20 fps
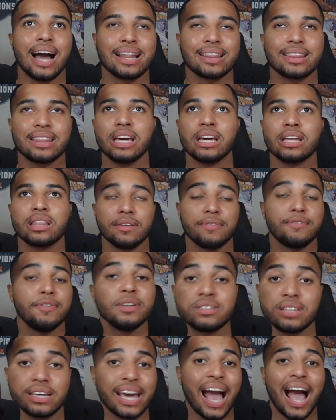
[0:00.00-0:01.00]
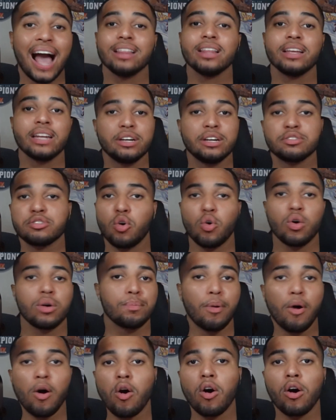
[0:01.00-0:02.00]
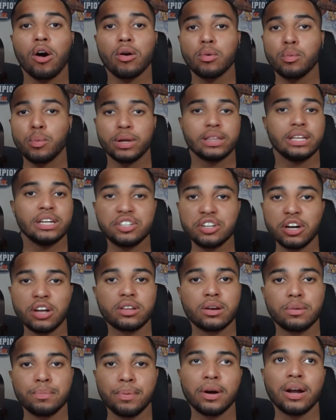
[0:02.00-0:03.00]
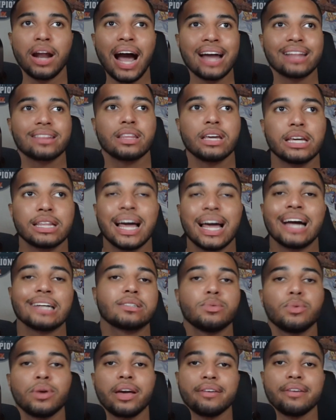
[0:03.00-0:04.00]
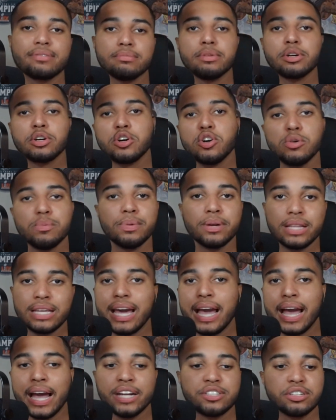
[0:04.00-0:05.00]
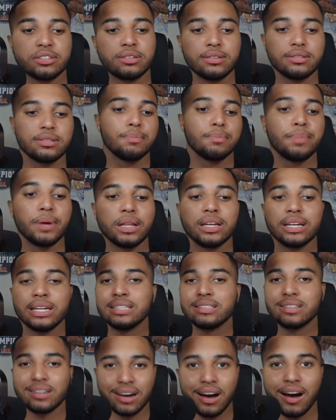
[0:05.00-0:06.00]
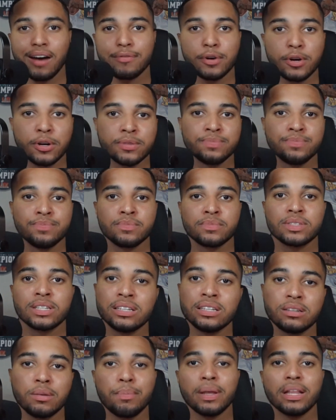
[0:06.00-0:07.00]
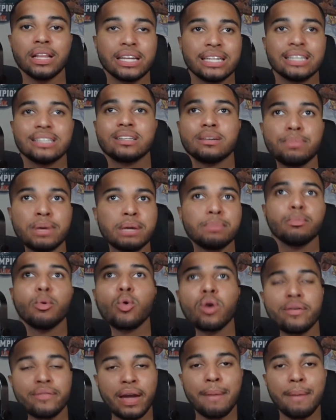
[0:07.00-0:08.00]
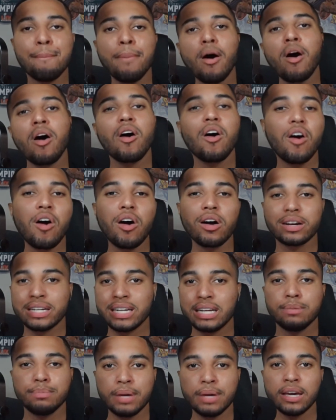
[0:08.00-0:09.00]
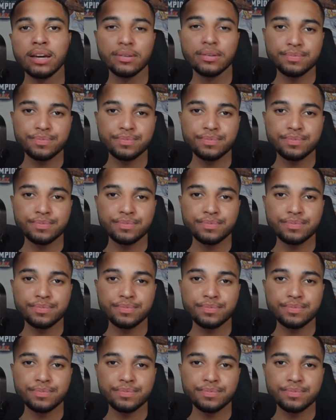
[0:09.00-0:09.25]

think the physicality is on par with each other, but I think that's what gives Makuba the edge is his ability to cover, his ability to be more of a ball hawk DB.